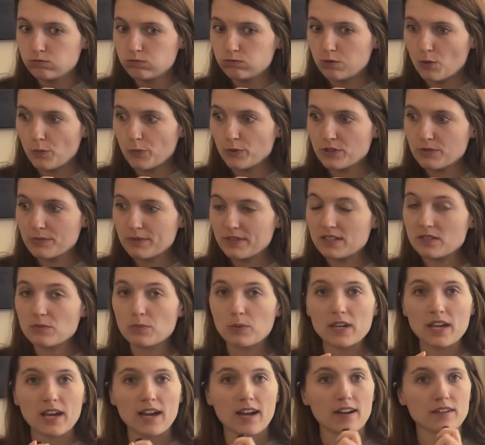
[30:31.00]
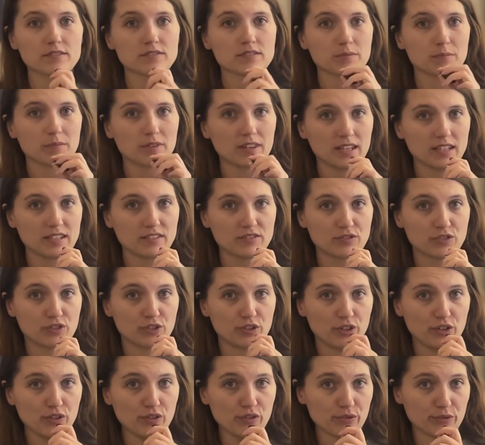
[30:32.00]
which means we have some things to
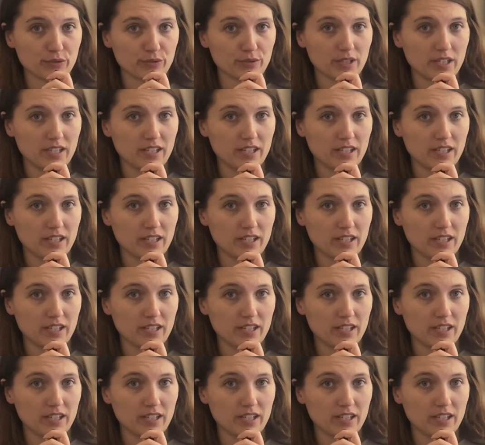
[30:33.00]
do.